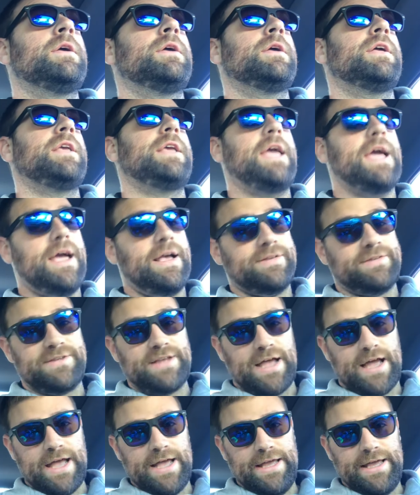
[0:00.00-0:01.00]
yes
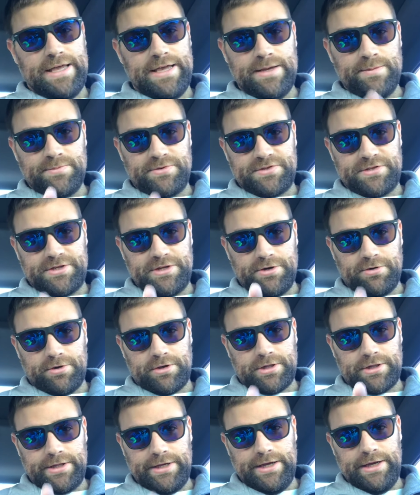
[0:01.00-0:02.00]
i am still
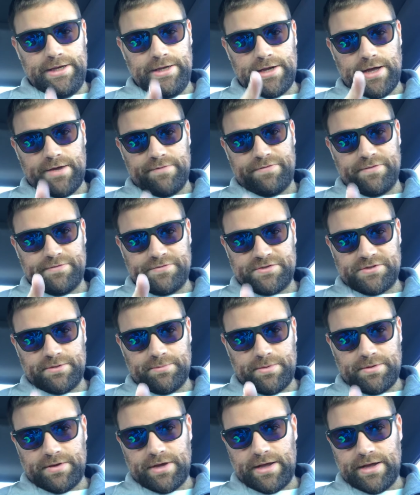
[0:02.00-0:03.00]
clean off of
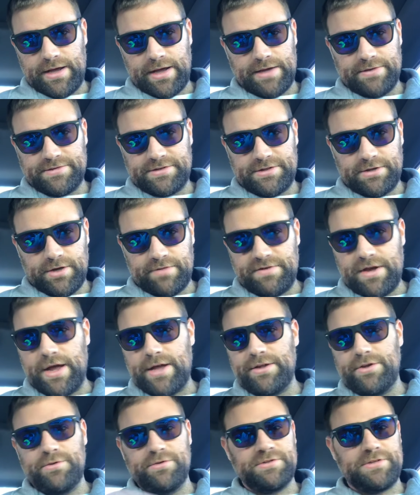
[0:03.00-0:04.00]
i, I still have
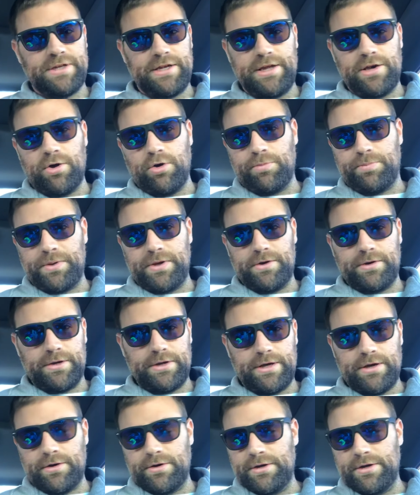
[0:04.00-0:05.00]
not used any
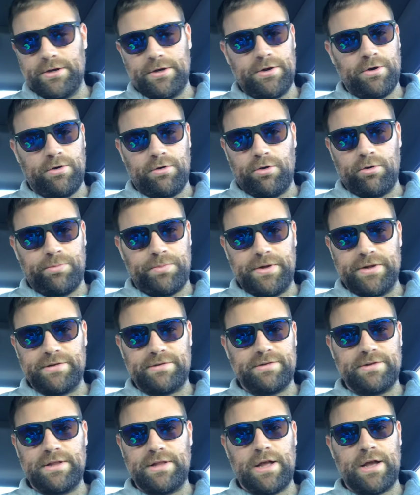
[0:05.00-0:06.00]
opioid uh, no
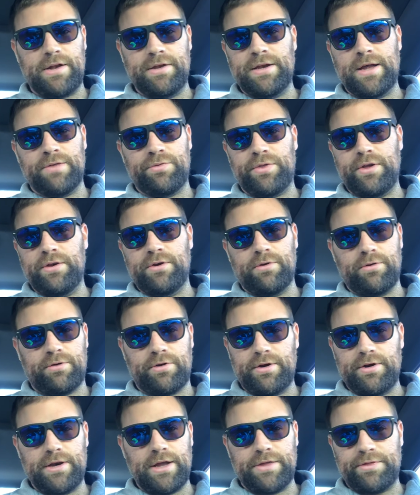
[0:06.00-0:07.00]
opiates not nothing no
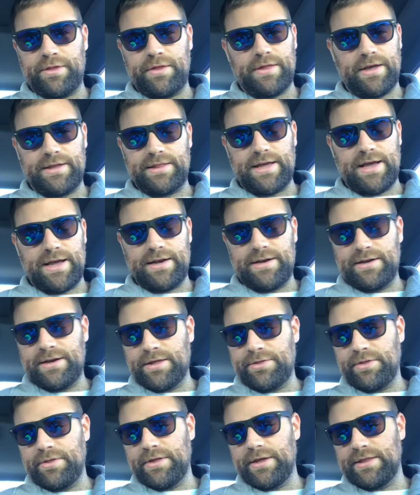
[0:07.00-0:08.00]
nothing like that
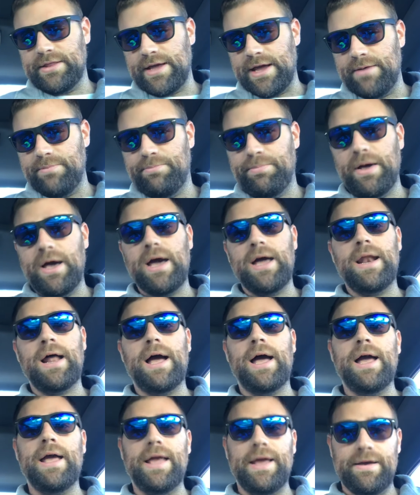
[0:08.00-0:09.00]
nothing like that but
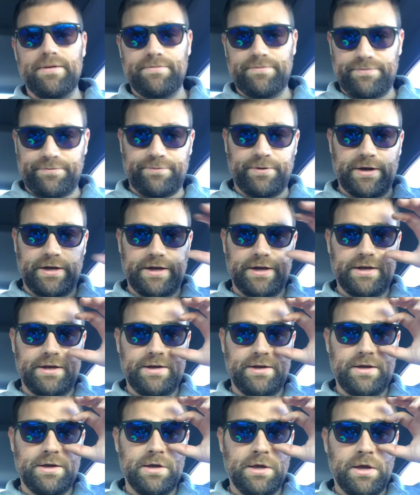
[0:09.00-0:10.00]
i have
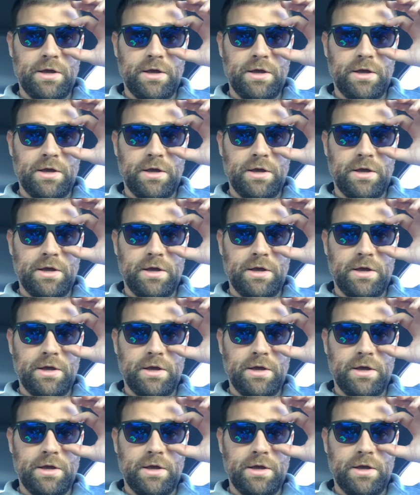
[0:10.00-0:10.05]
freaking